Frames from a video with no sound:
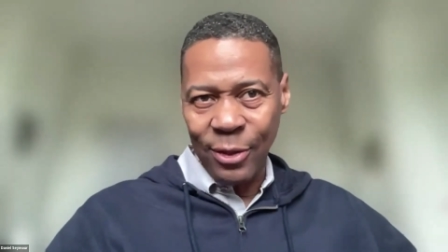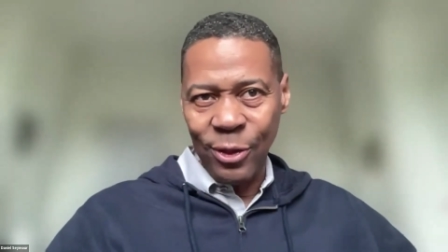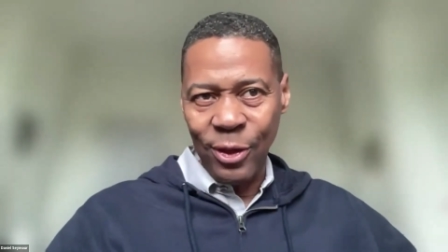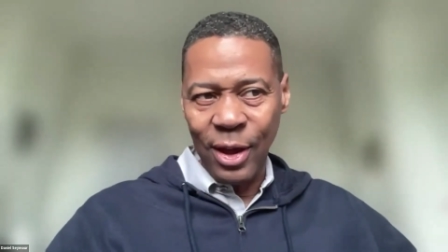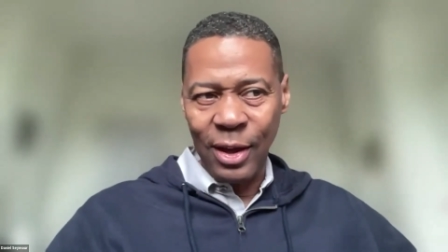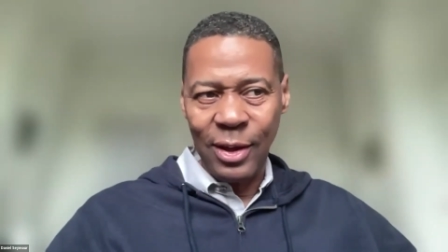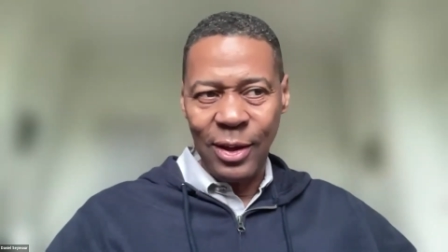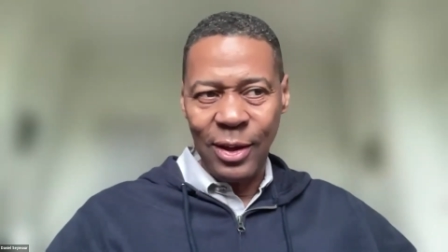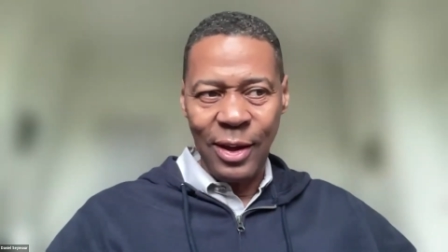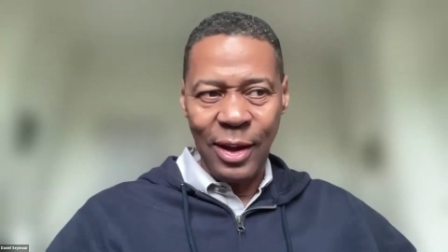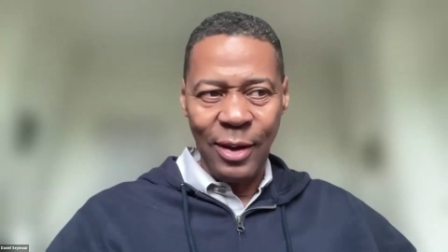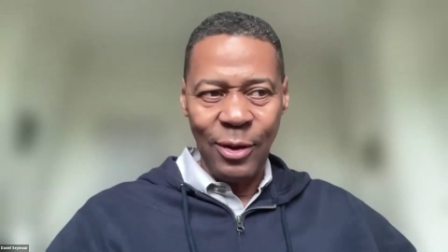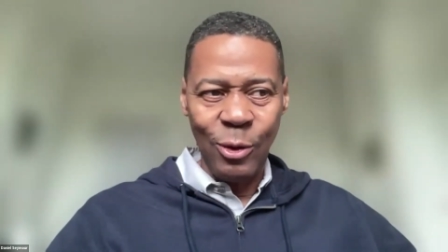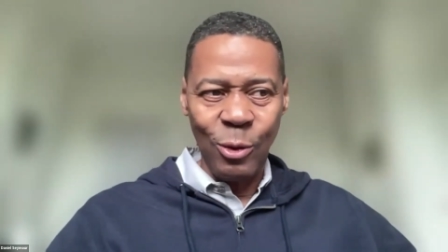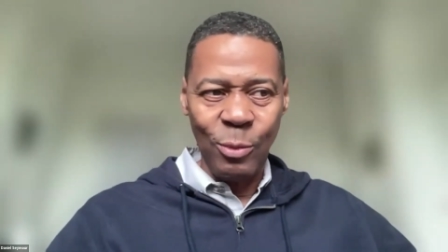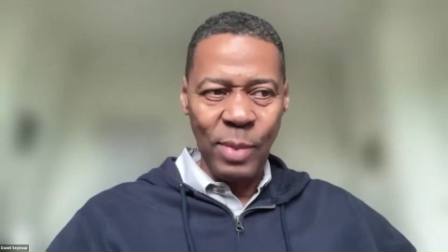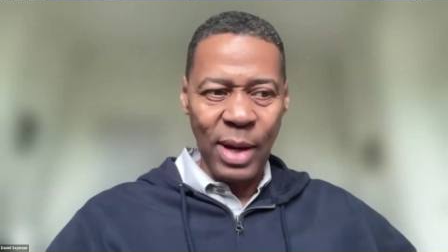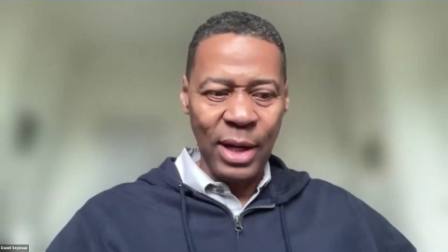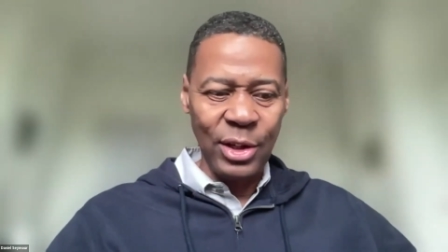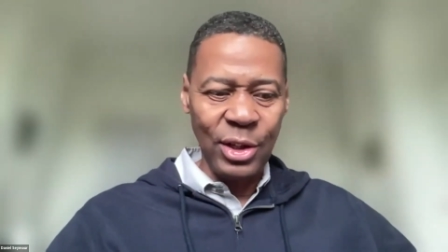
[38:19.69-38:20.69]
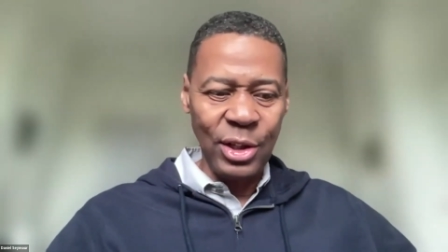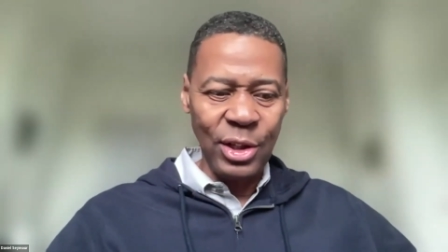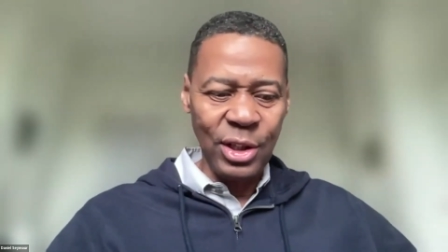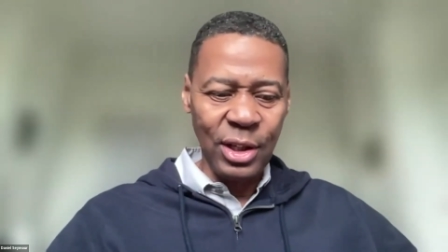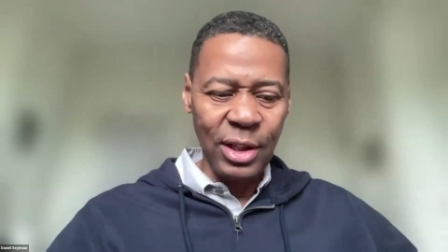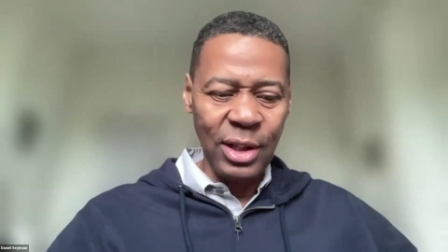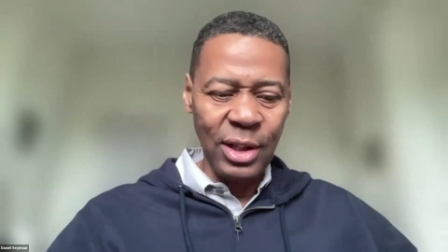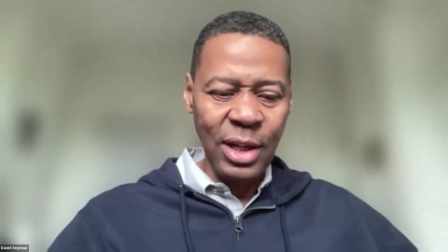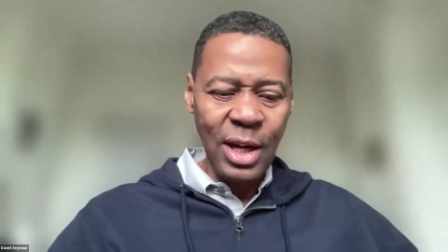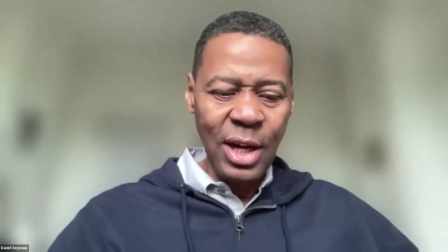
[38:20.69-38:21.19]
I think you
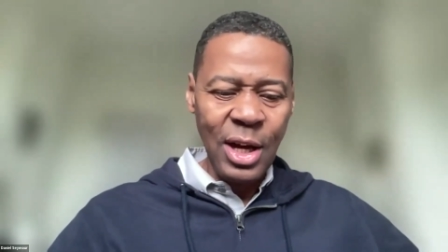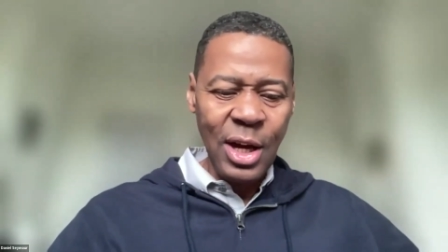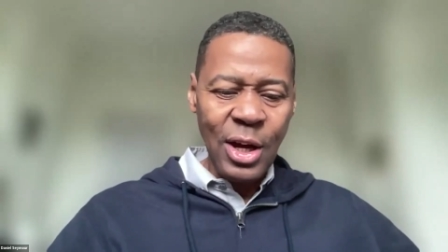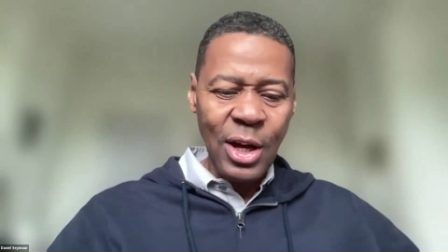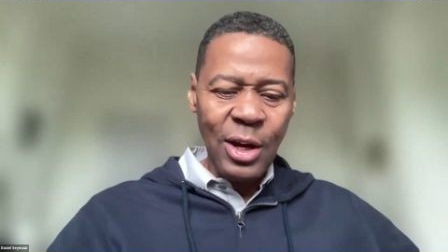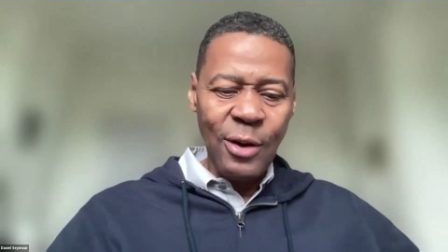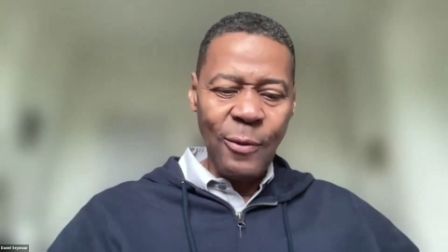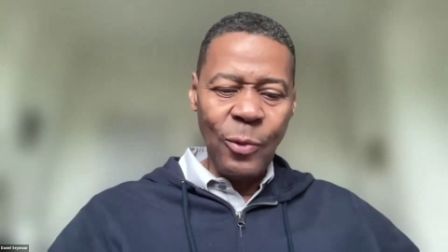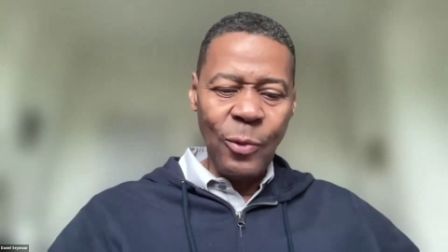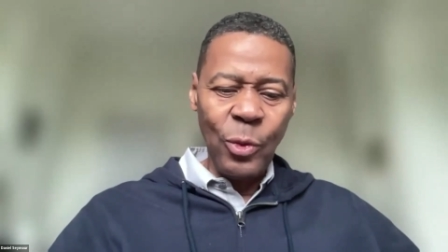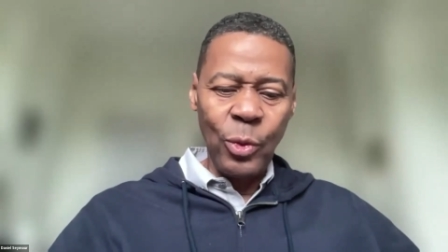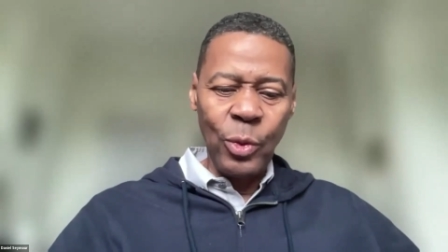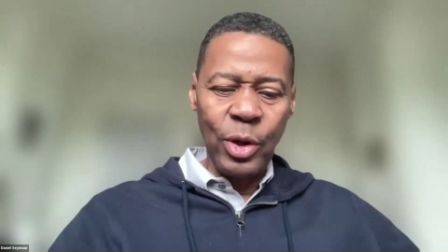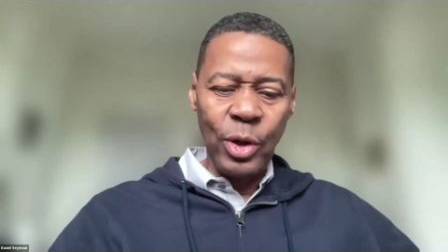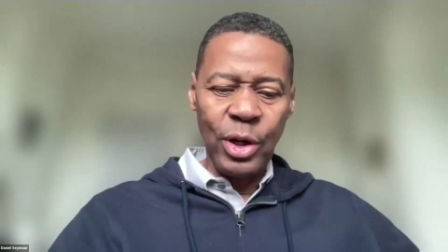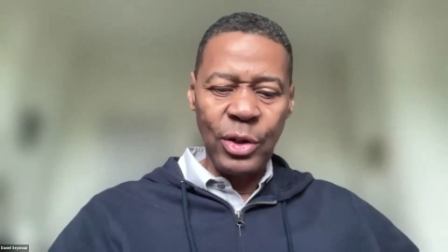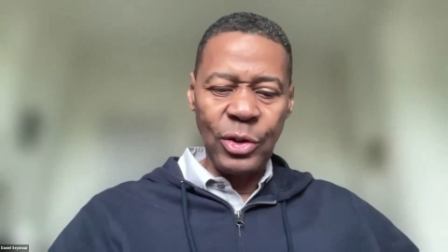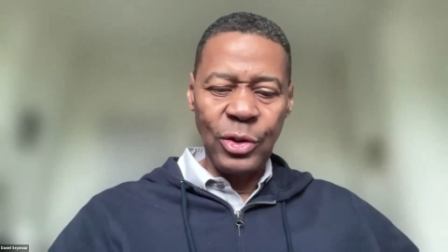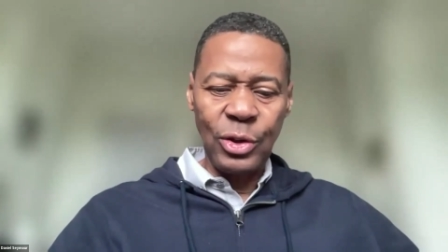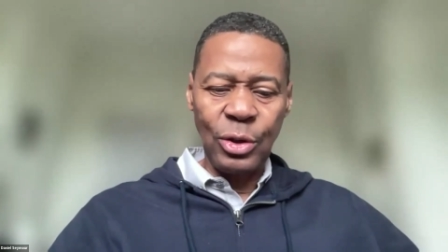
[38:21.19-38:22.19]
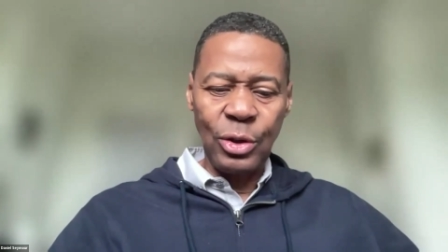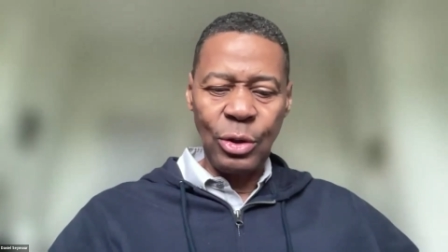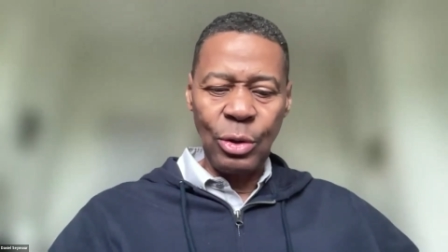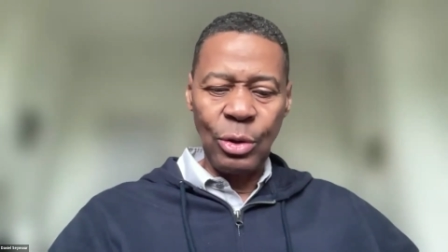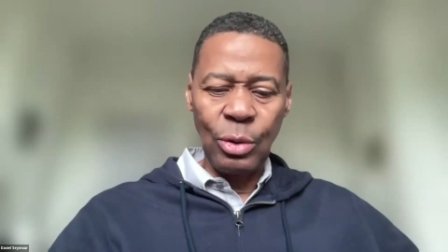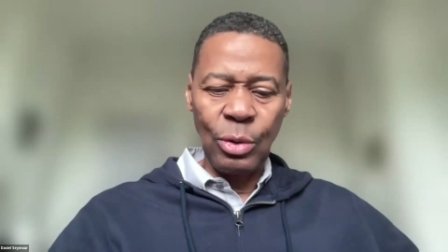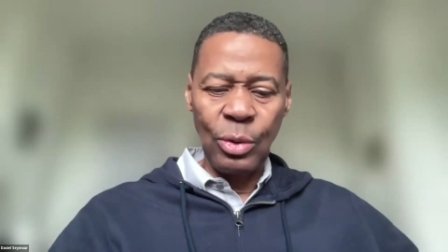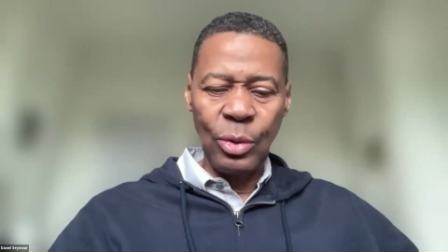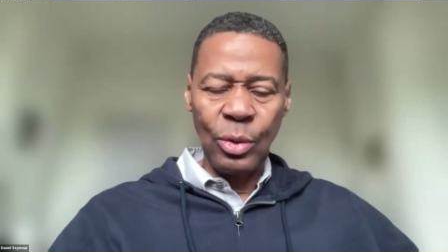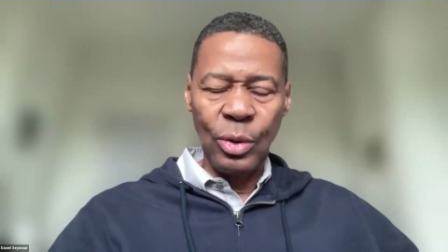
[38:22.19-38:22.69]
mentioned, was
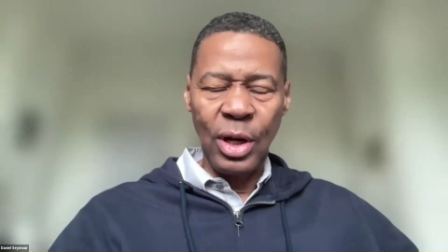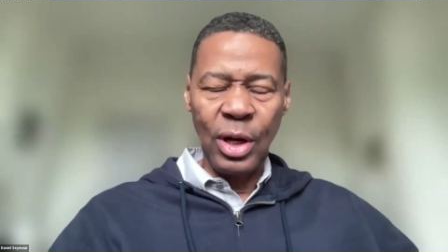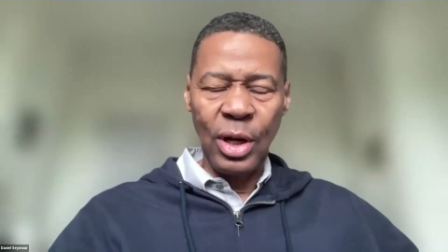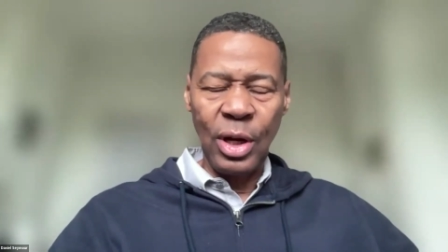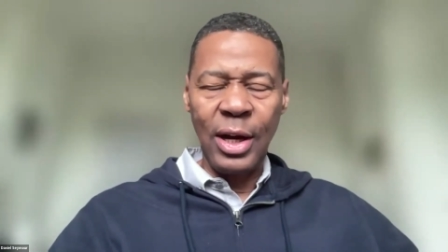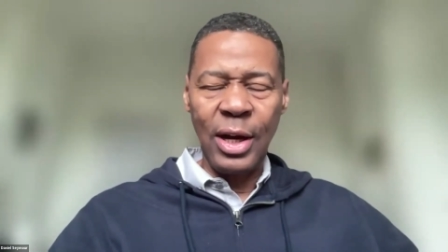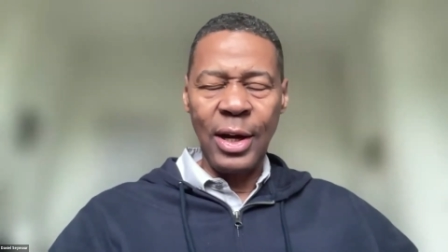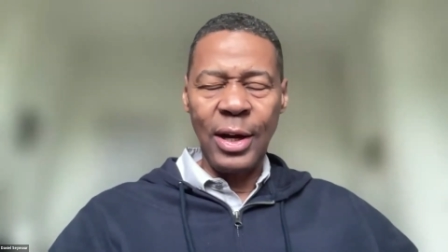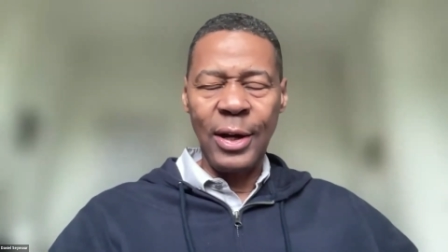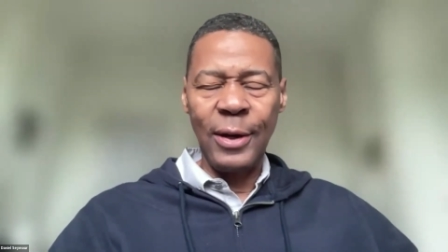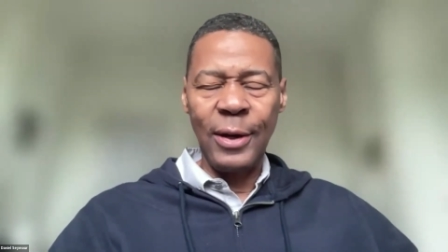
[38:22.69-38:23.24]
to